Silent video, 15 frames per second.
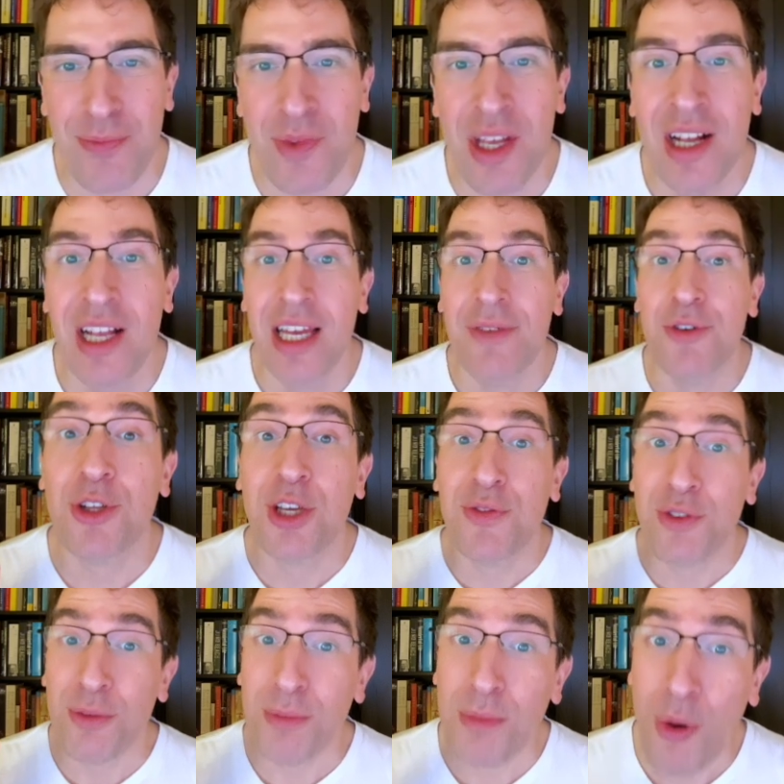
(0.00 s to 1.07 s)
If you're
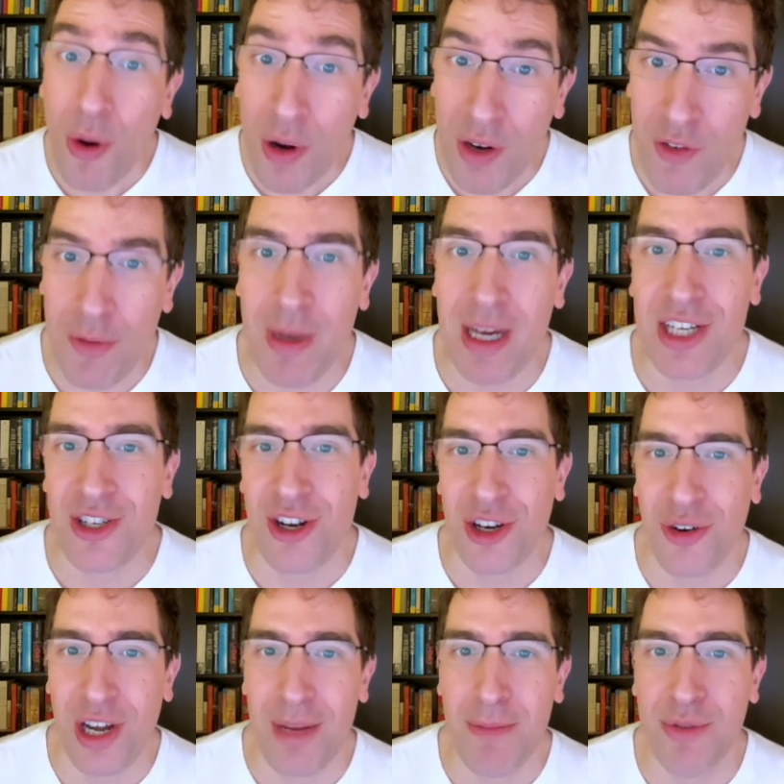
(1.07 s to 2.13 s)
for more information on
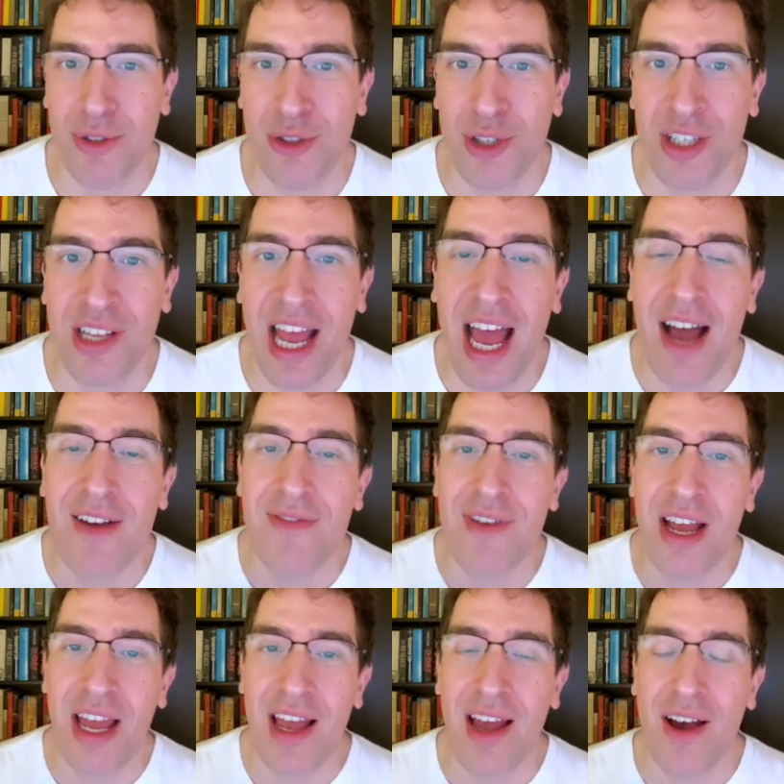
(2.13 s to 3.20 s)
gradient boosted trees, I have
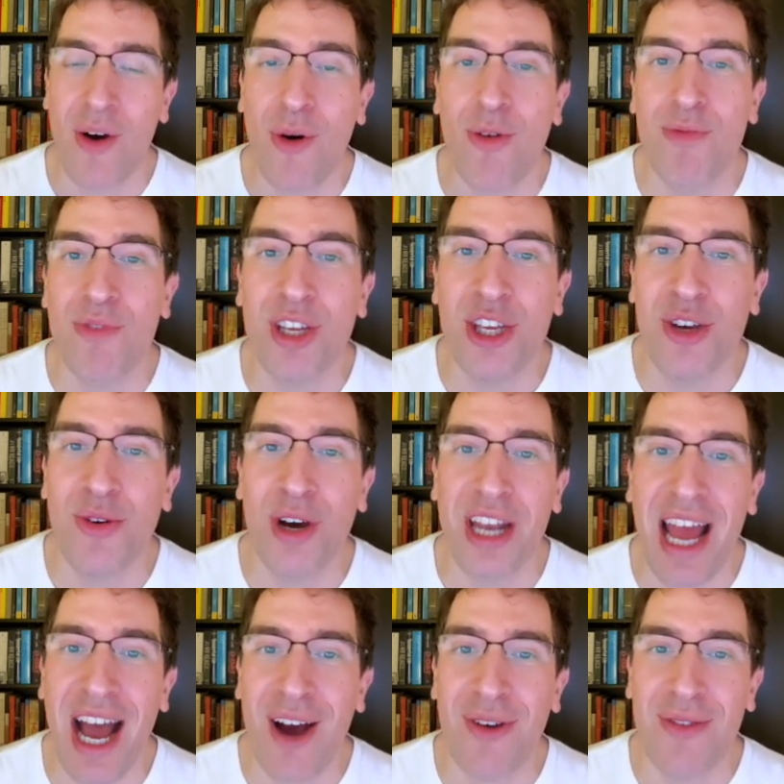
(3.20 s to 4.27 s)
a whole video on
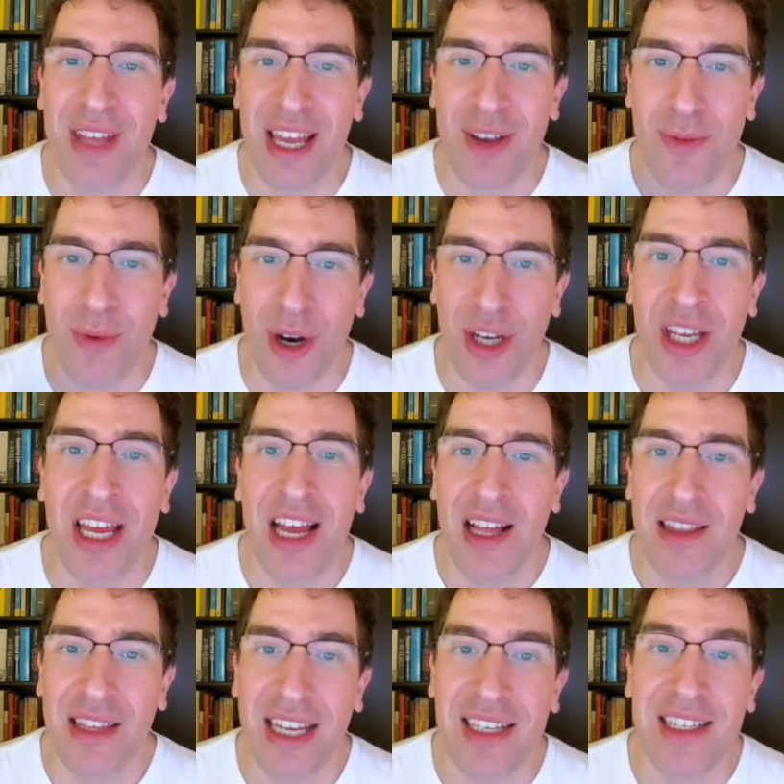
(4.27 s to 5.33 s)
how they work
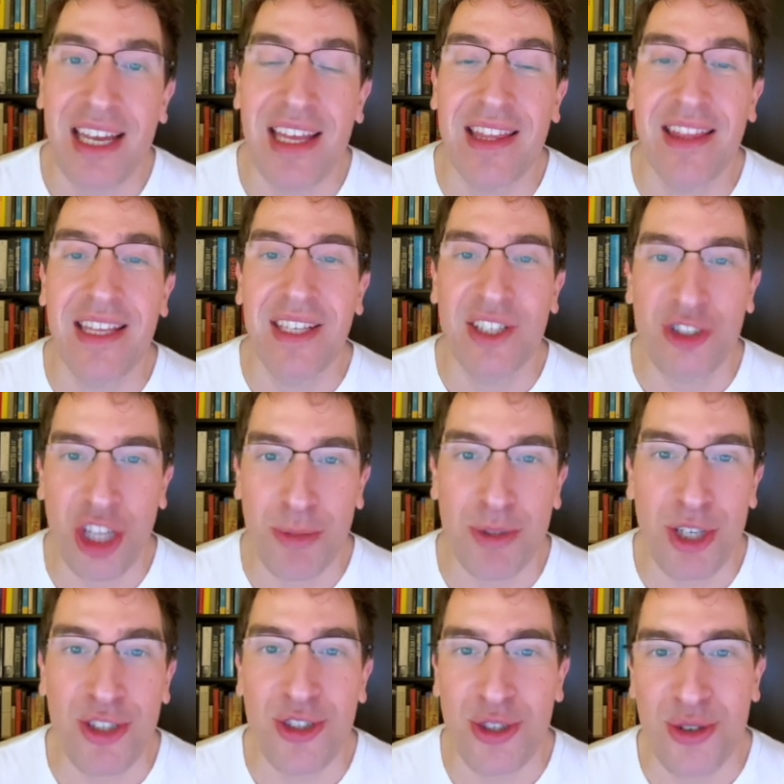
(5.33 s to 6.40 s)
linked in the
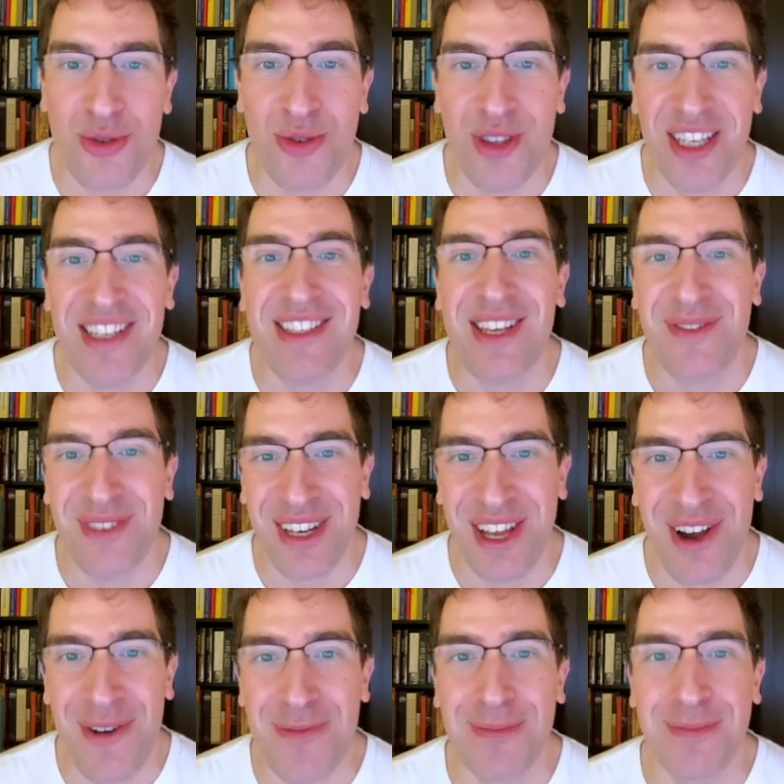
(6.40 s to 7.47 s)
description to this video.